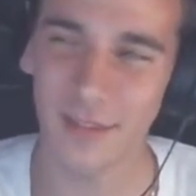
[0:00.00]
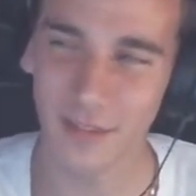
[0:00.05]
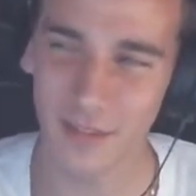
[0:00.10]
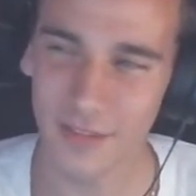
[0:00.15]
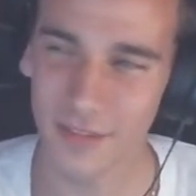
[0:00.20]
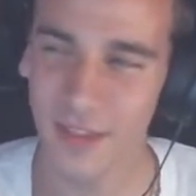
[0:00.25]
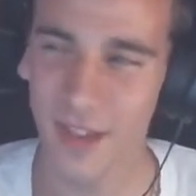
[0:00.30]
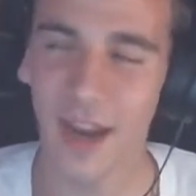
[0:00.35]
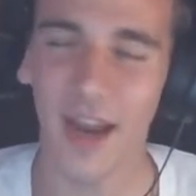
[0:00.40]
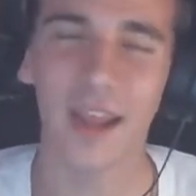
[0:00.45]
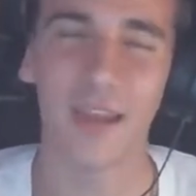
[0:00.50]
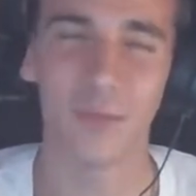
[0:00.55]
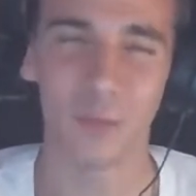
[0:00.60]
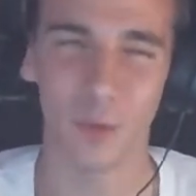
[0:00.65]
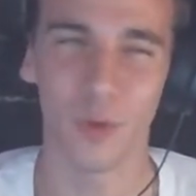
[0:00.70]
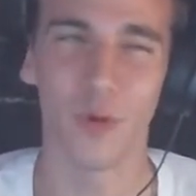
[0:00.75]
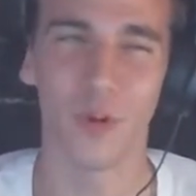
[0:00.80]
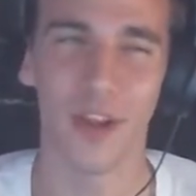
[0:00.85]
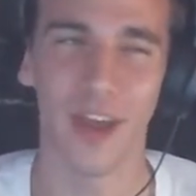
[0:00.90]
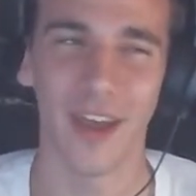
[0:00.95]
I am
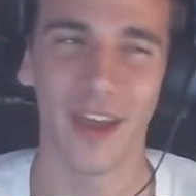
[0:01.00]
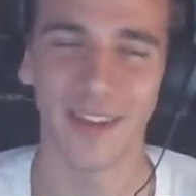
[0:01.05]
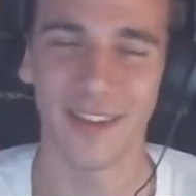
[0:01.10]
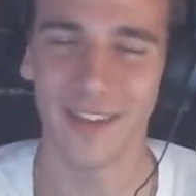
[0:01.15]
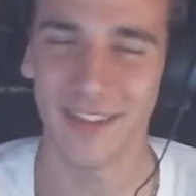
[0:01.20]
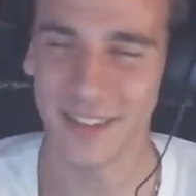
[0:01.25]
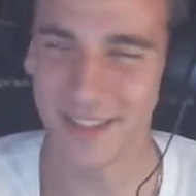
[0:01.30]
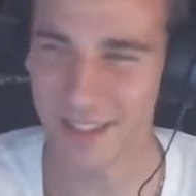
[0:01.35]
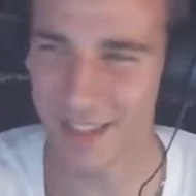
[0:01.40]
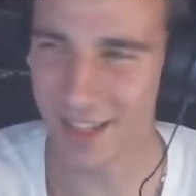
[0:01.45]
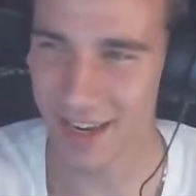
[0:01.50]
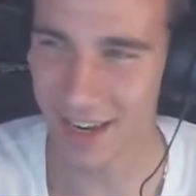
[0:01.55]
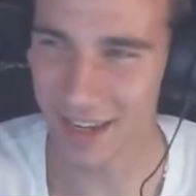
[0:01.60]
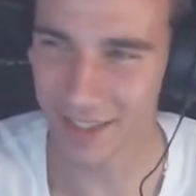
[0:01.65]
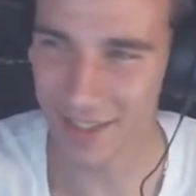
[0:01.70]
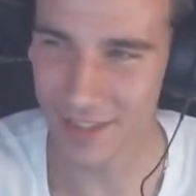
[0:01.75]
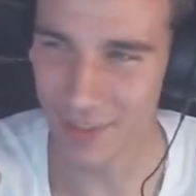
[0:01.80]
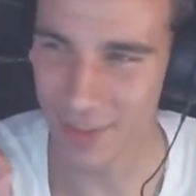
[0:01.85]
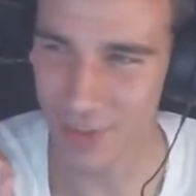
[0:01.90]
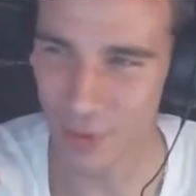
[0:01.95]
good at is that I
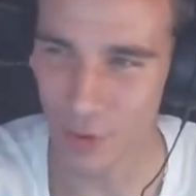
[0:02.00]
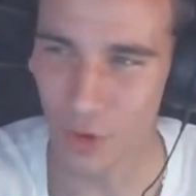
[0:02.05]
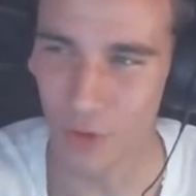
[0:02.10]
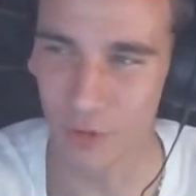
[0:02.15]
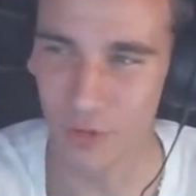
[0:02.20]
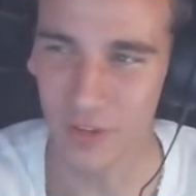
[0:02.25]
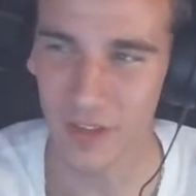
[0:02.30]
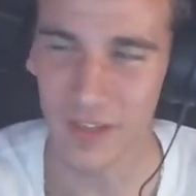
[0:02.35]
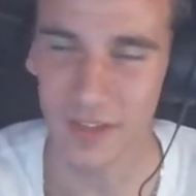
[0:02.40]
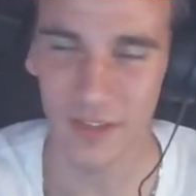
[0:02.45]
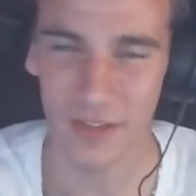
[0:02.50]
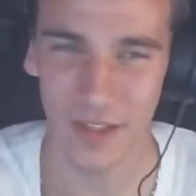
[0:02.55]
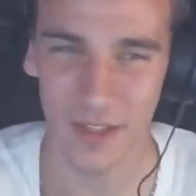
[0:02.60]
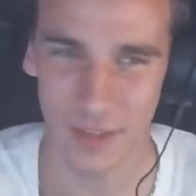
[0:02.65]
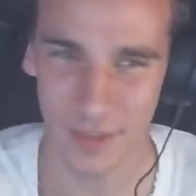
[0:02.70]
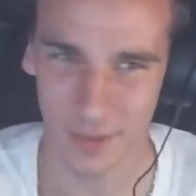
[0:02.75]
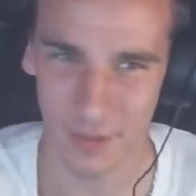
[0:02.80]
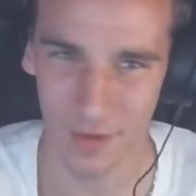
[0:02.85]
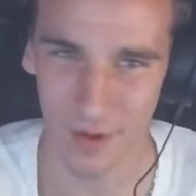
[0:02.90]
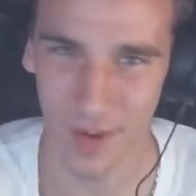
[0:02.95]
can just
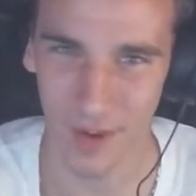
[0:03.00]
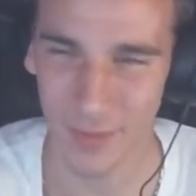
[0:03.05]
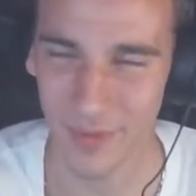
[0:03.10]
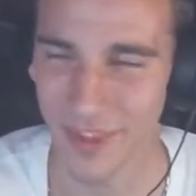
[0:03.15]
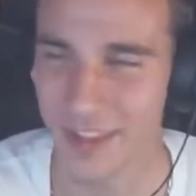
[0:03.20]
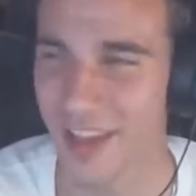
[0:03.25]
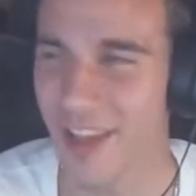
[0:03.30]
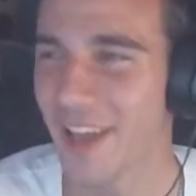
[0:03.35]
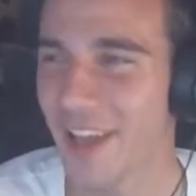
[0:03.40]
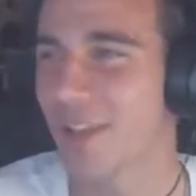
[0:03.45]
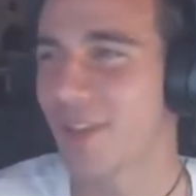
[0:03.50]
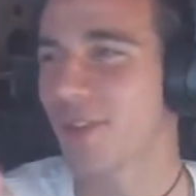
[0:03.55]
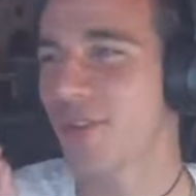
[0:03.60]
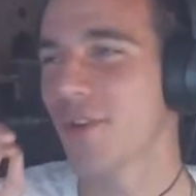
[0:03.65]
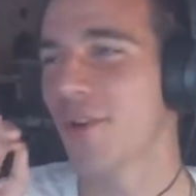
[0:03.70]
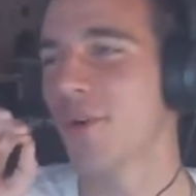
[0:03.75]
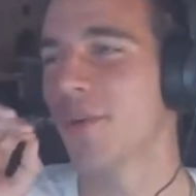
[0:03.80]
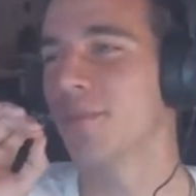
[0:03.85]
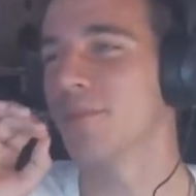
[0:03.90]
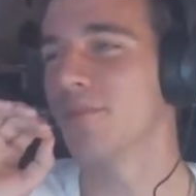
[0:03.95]
overanalyze crap. So